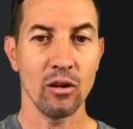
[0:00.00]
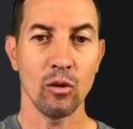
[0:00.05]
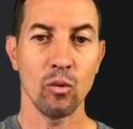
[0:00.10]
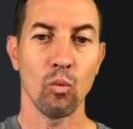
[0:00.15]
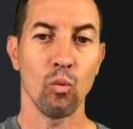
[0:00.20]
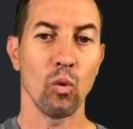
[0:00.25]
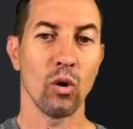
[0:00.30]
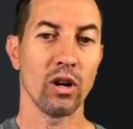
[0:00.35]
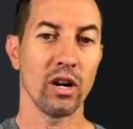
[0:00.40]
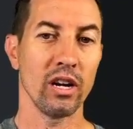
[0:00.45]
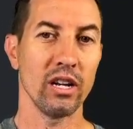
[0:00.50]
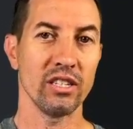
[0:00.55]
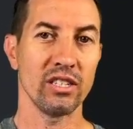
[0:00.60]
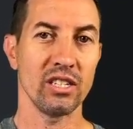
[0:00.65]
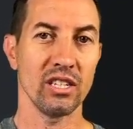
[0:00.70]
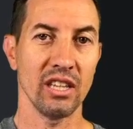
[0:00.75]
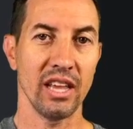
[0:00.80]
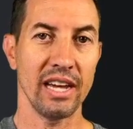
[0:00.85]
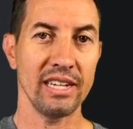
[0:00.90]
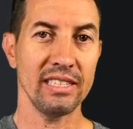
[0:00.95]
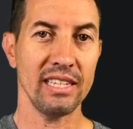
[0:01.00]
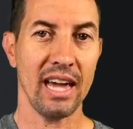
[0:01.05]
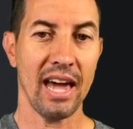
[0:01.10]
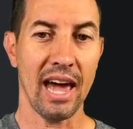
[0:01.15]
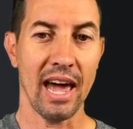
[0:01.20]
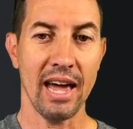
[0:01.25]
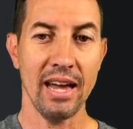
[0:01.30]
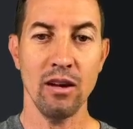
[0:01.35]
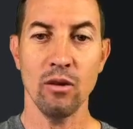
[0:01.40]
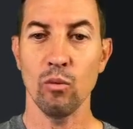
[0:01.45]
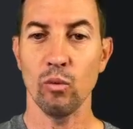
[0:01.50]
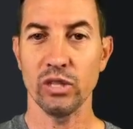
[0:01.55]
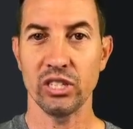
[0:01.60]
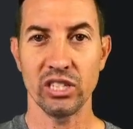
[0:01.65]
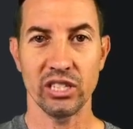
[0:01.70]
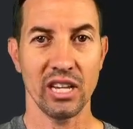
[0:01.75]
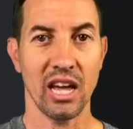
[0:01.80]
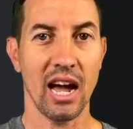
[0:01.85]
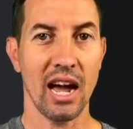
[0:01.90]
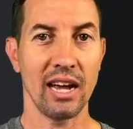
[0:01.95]
We're going to select Add, which
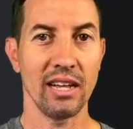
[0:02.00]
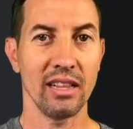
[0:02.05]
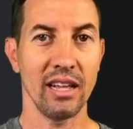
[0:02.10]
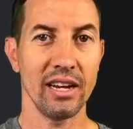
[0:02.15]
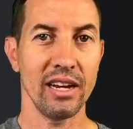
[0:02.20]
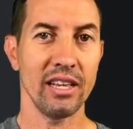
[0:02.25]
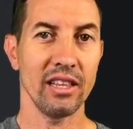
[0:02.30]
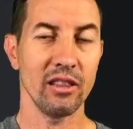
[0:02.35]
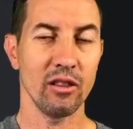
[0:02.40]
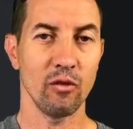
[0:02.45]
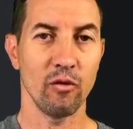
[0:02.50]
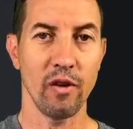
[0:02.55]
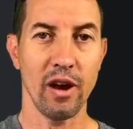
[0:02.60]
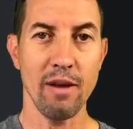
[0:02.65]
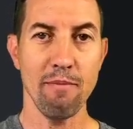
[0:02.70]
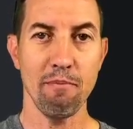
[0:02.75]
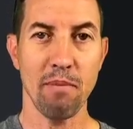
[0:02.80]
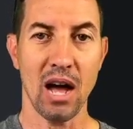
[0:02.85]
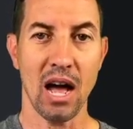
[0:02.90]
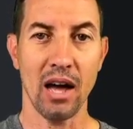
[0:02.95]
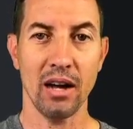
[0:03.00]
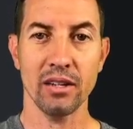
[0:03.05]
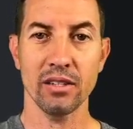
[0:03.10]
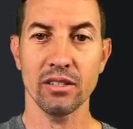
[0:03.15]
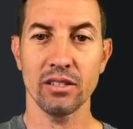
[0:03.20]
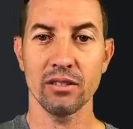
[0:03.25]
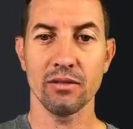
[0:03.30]
is highlighted in the red box.